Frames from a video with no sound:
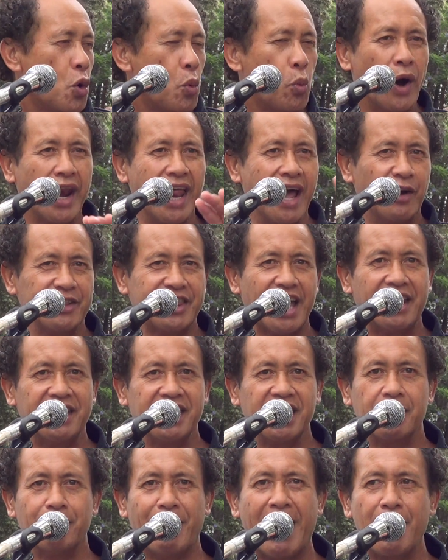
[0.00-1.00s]
Whatever that
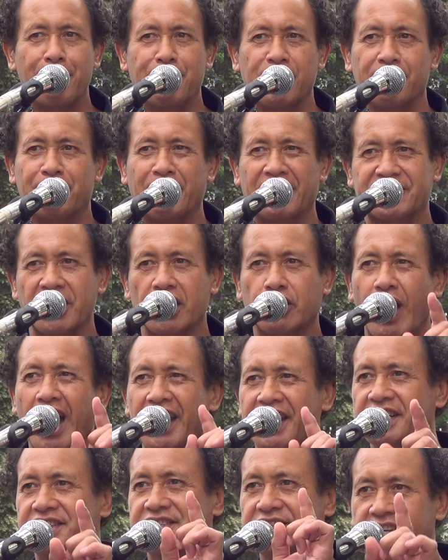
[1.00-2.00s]
need may be, but the
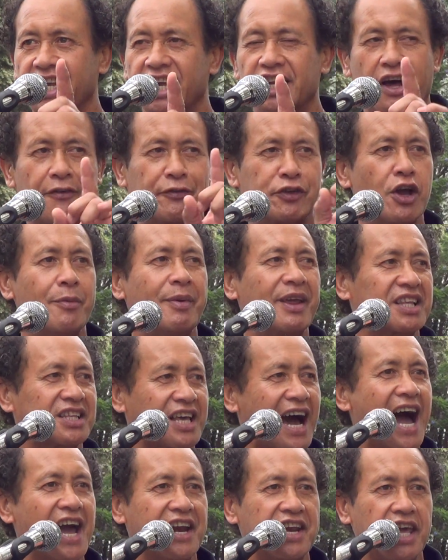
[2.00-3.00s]
greatest need of
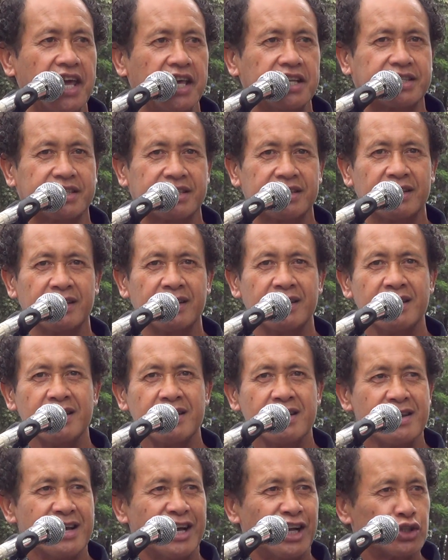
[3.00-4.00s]
humankind is
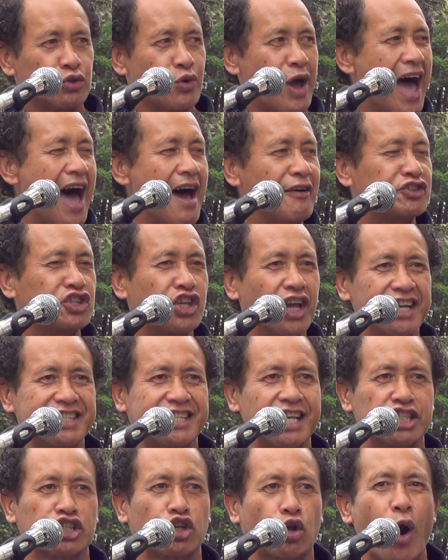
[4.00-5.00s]
to have
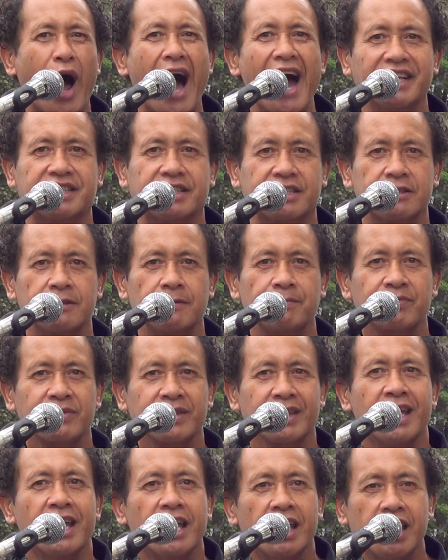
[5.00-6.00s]
Jesus Christ
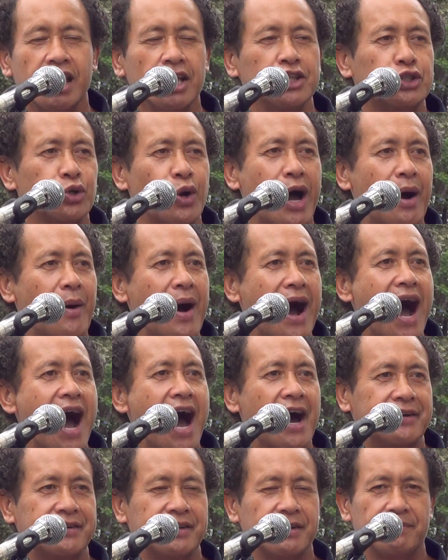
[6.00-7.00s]
into our
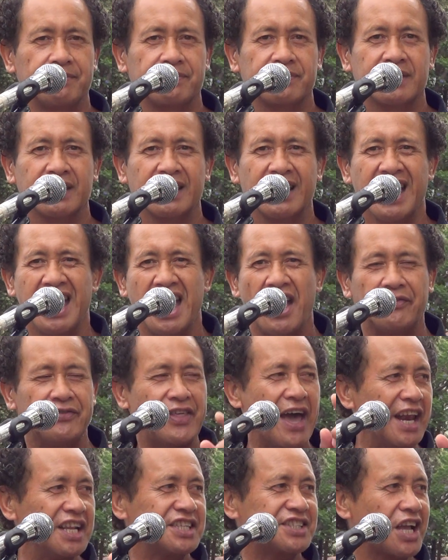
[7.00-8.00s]
heart.
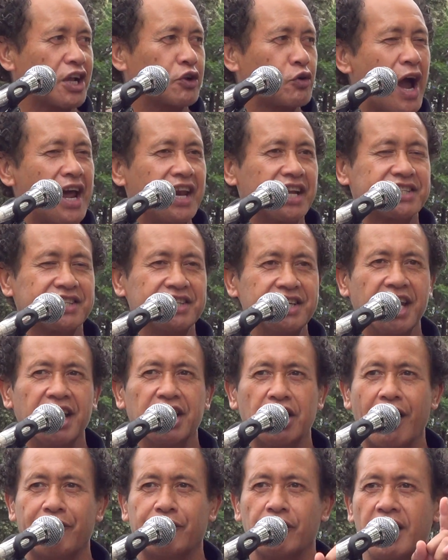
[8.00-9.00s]
That is the greatest
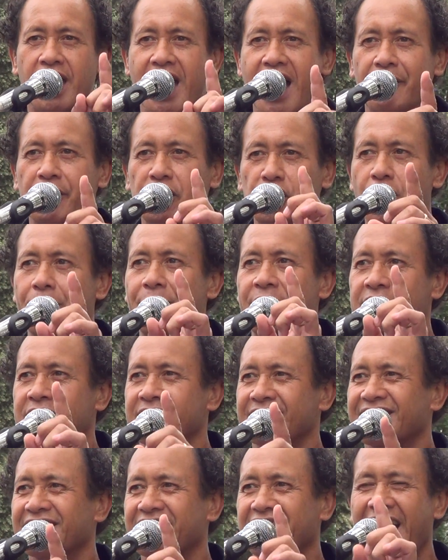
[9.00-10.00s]
need of every human
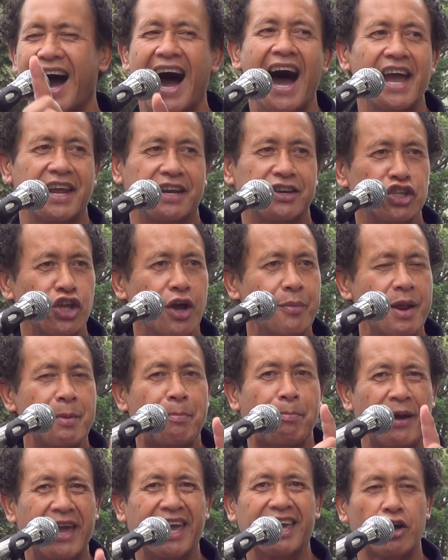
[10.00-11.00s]
kind, human
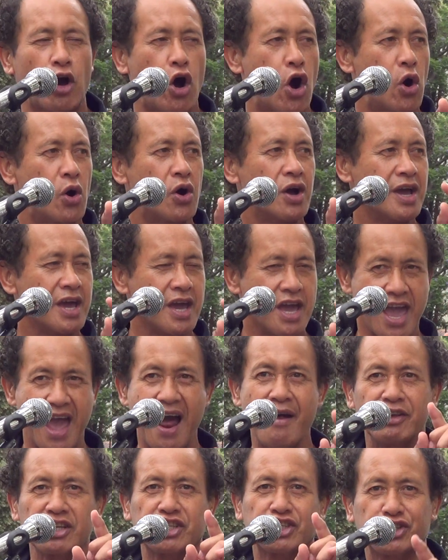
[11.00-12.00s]
being, or
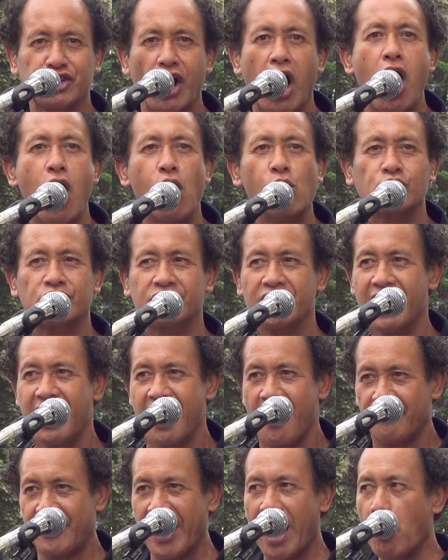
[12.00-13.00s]
every soul
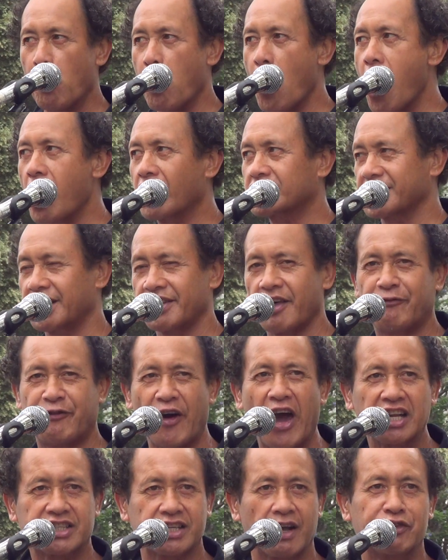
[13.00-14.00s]
that walks on the
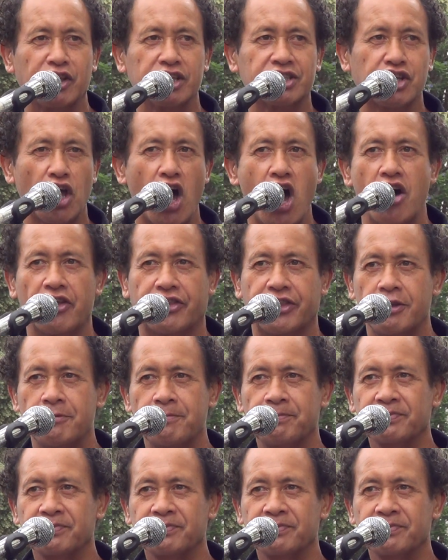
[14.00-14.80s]
face of this earth.